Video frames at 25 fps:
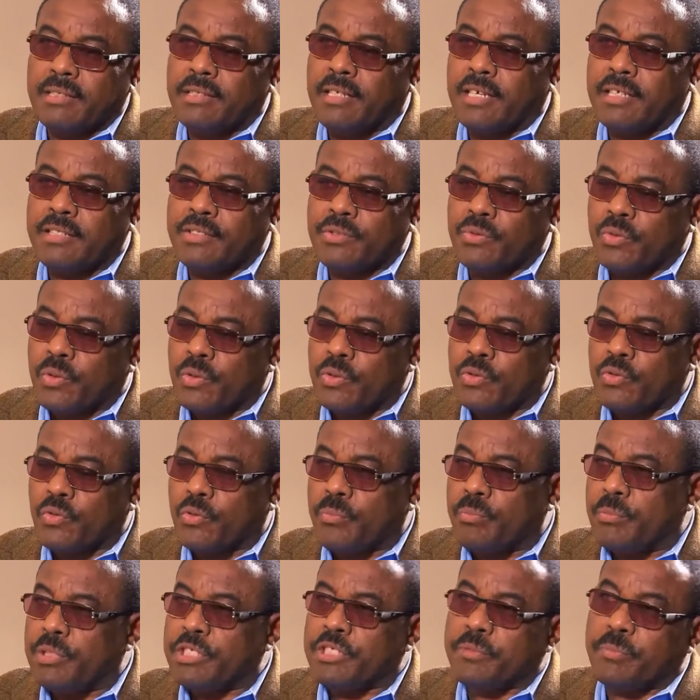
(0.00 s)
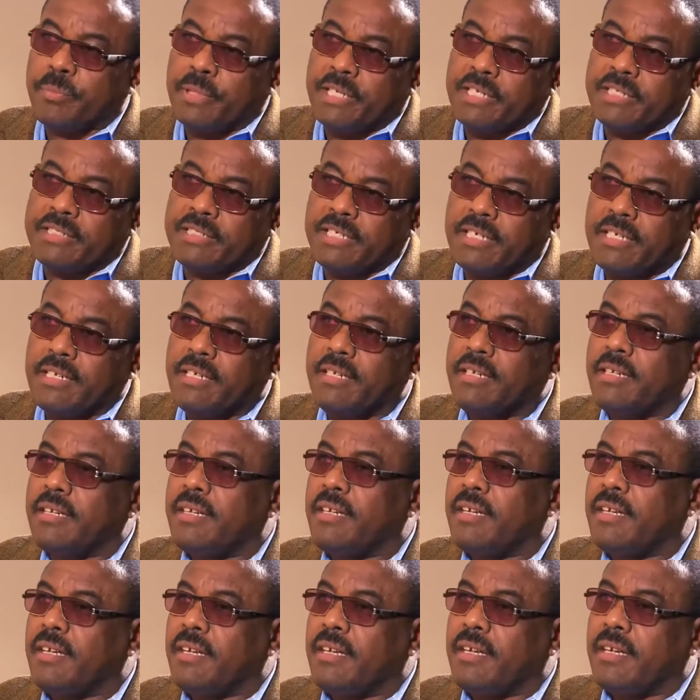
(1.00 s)
That's also misplacing.
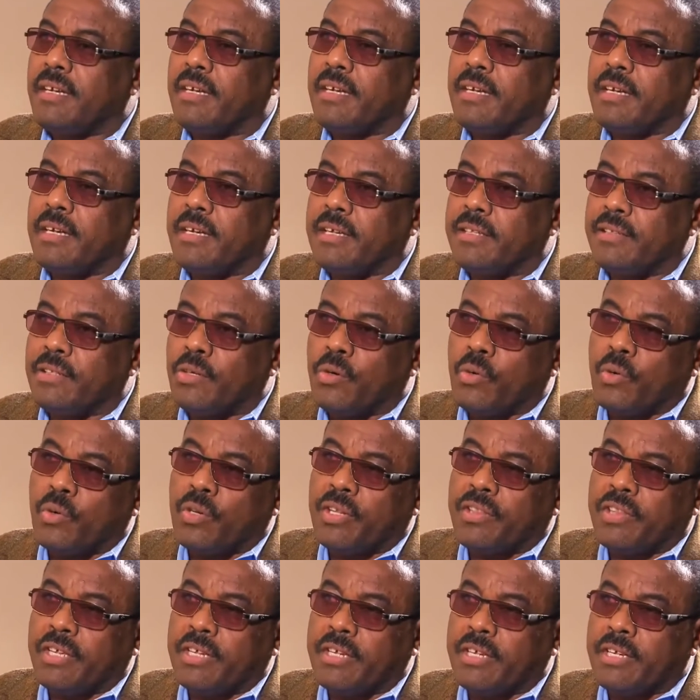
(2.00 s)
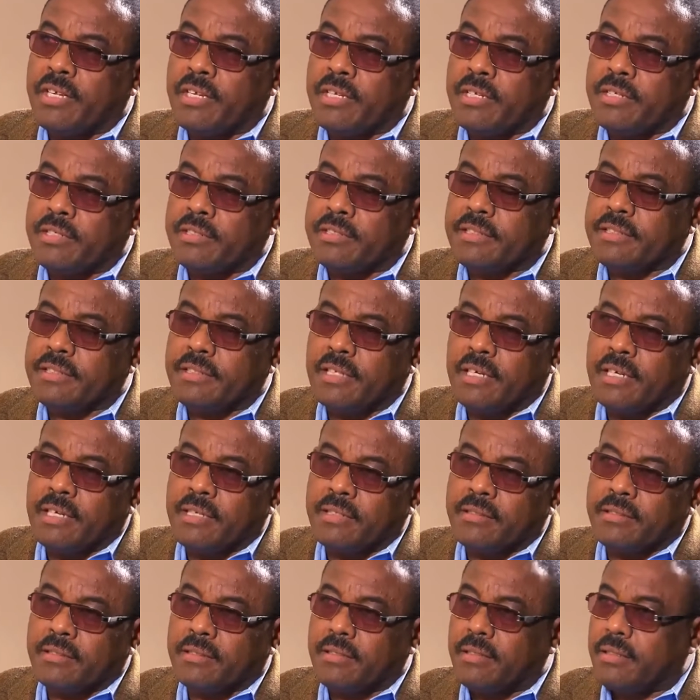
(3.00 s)
And the whole thing is
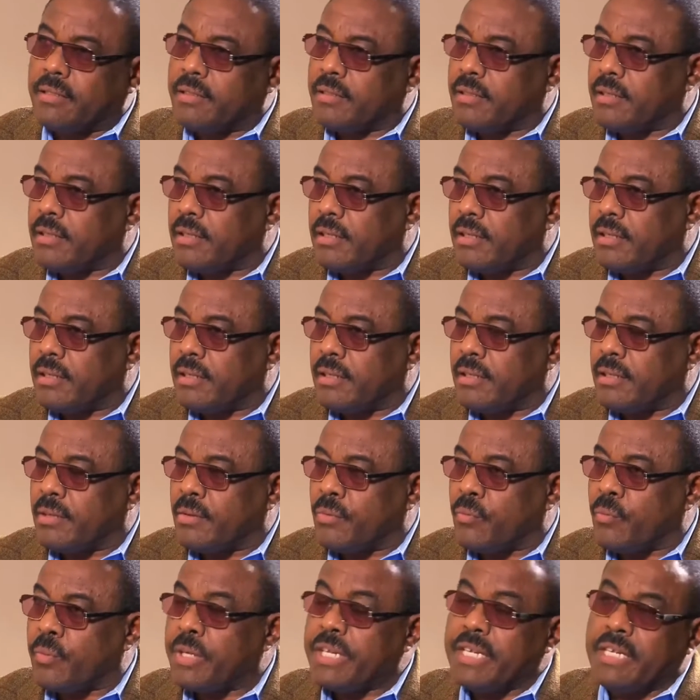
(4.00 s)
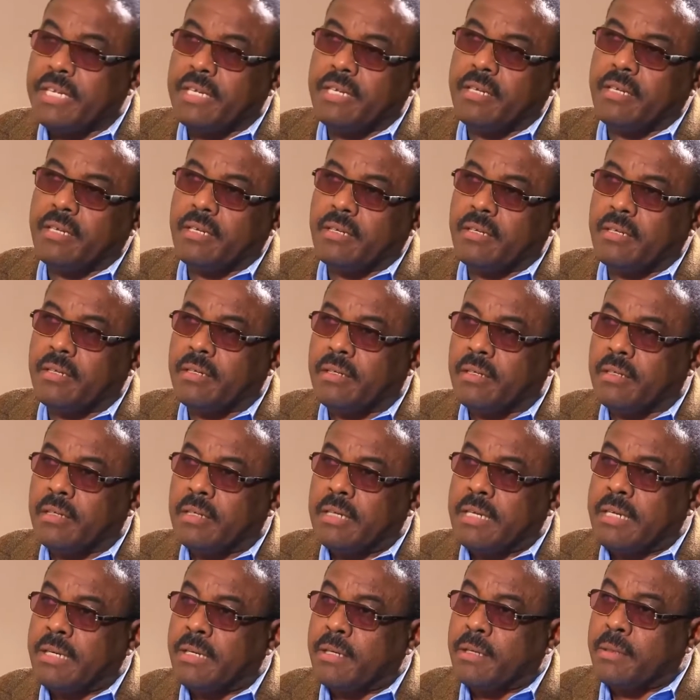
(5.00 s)
that we
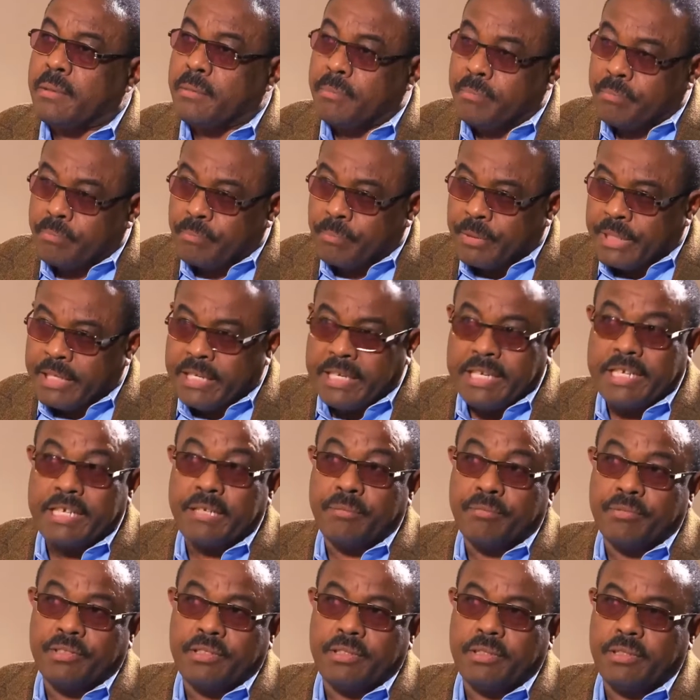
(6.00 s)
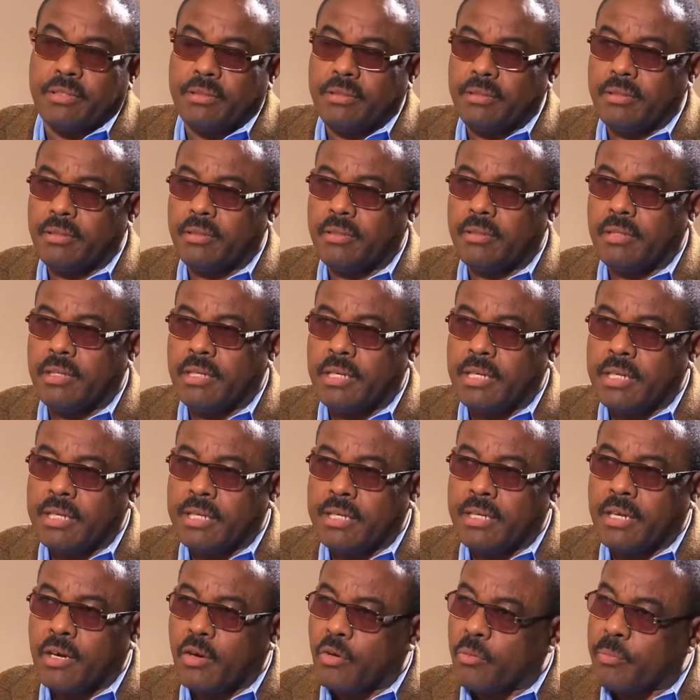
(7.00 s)
believed
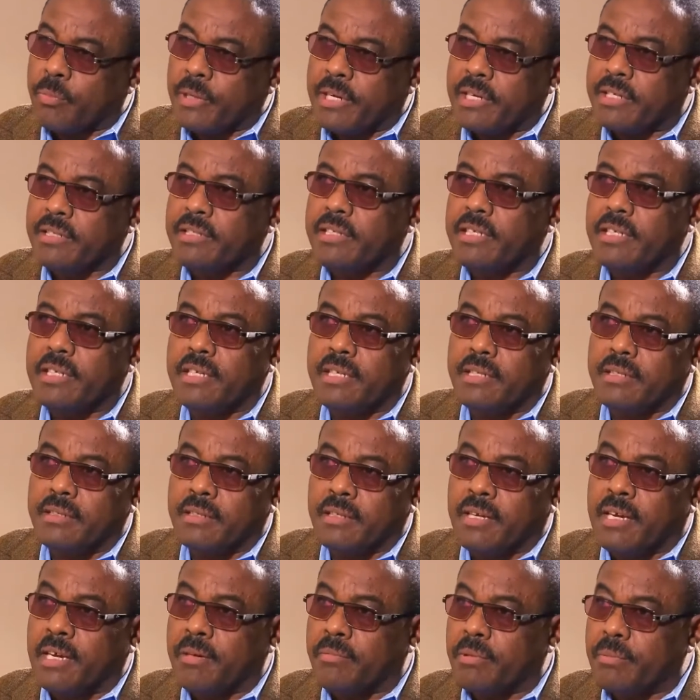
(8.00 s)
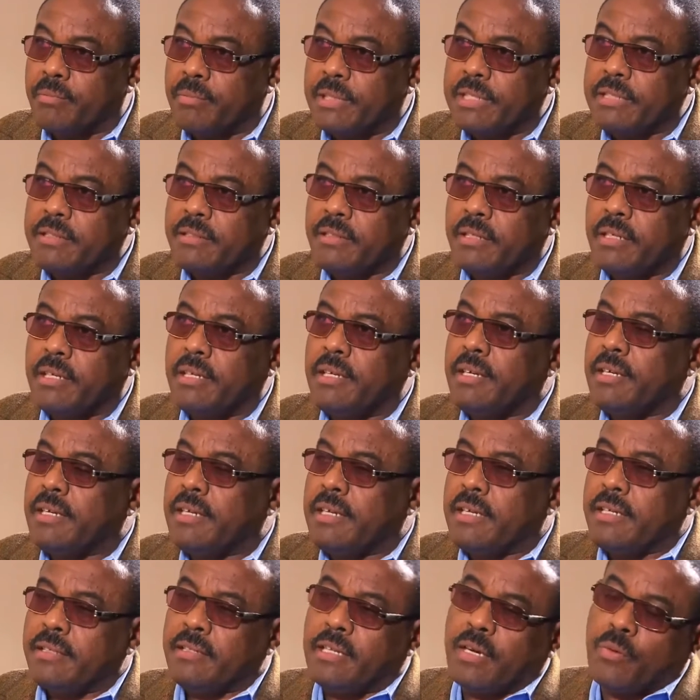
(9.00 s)
in our party and the government
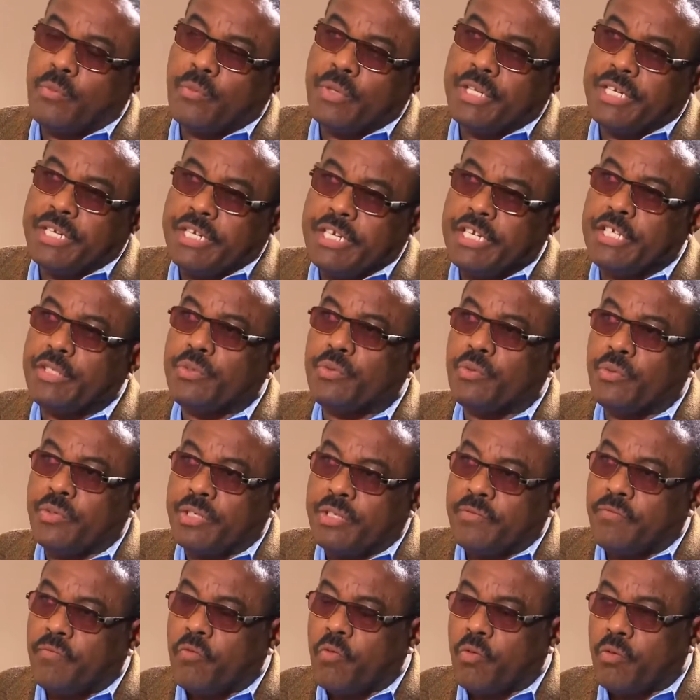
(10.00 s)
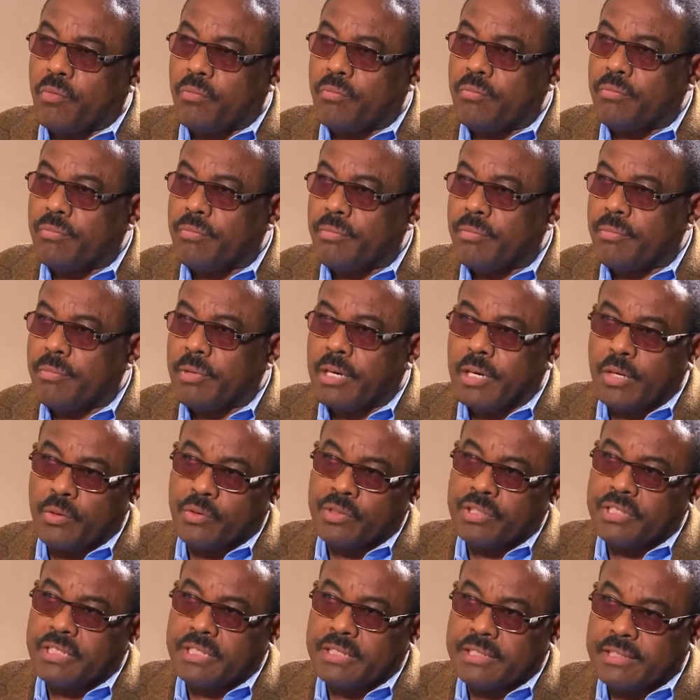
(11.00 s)
that we need to reform our
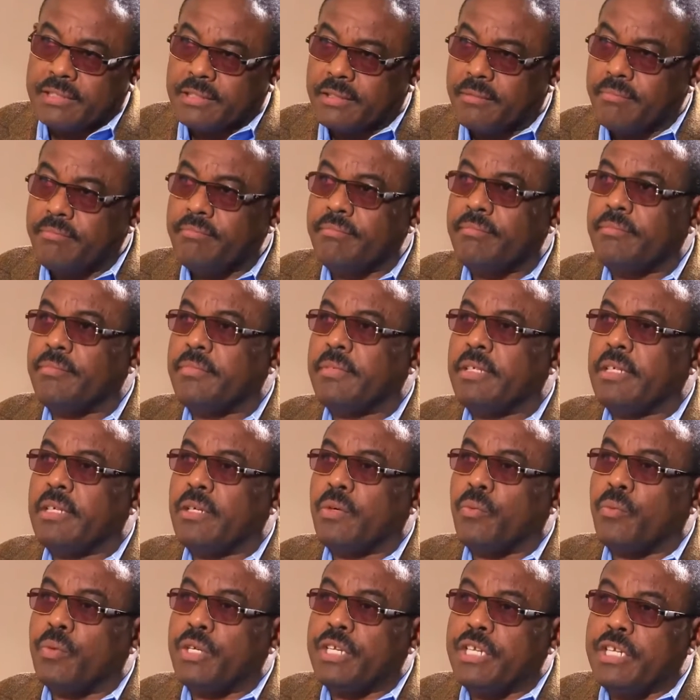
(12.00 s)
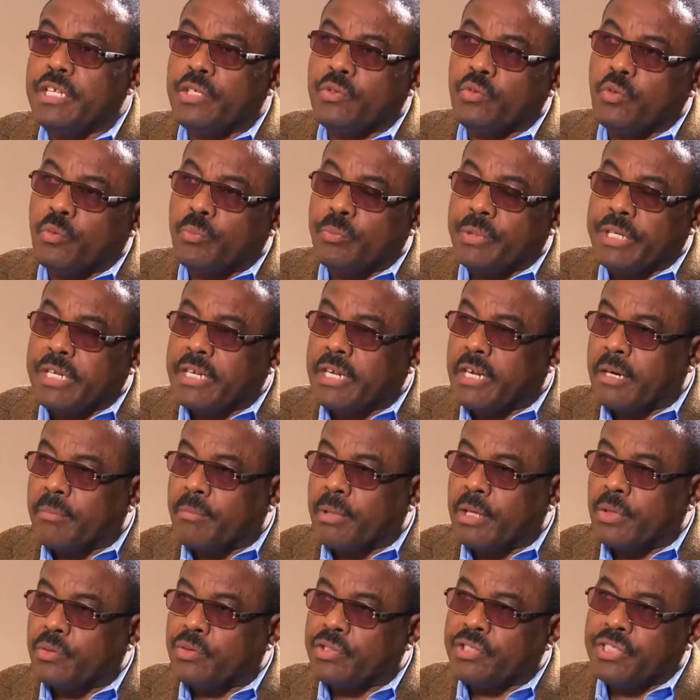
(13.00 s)
system, we need to bring
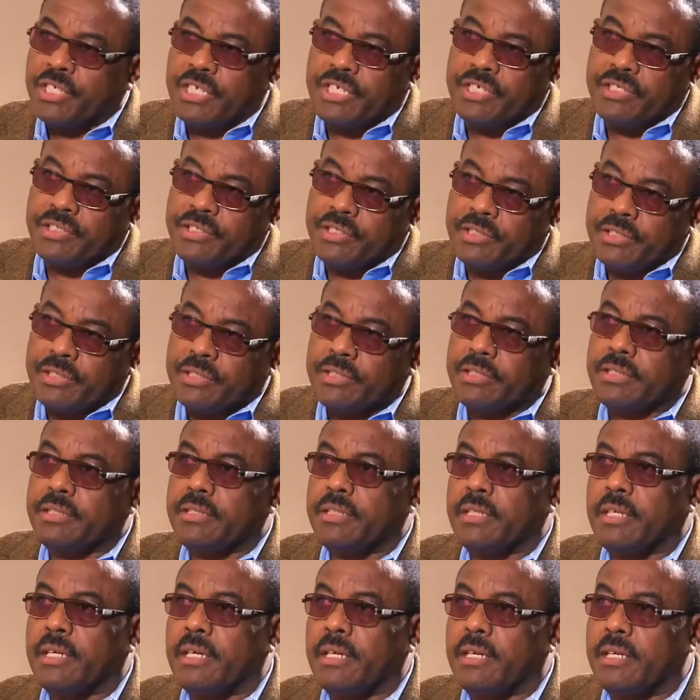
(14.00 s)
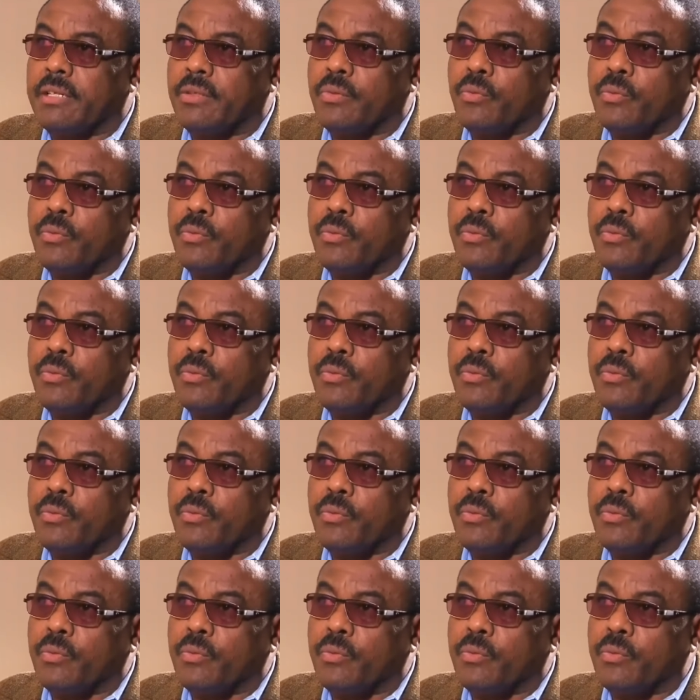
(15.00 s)
about changes, and